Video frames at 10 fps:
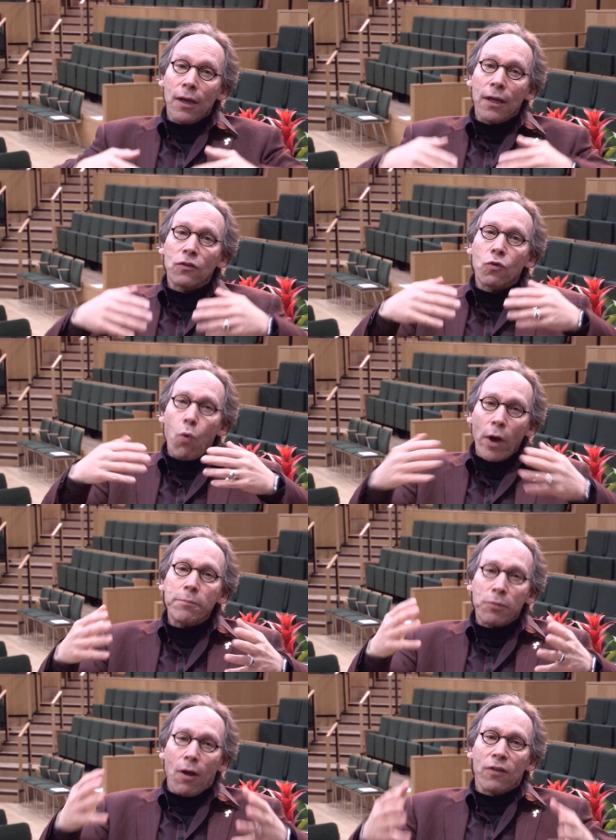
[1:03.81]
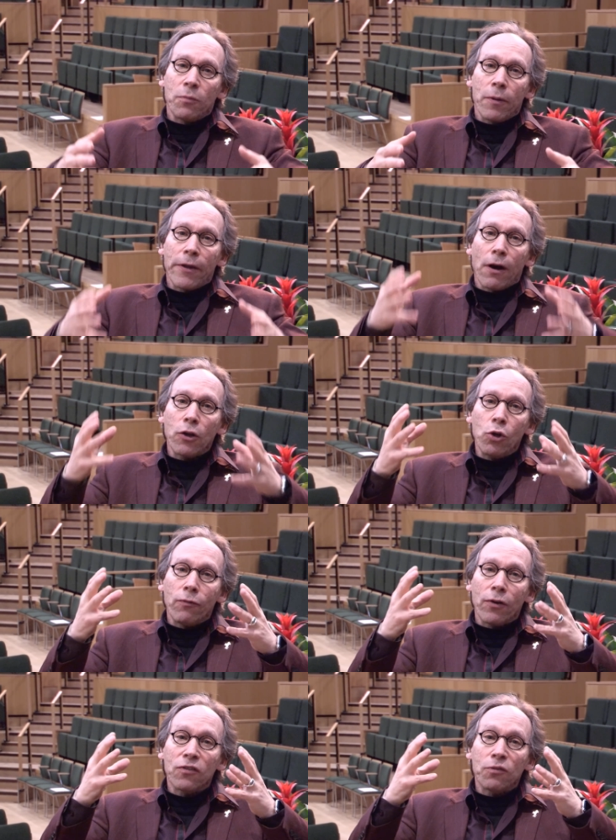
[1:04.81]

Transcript: it's quite plausible that our universe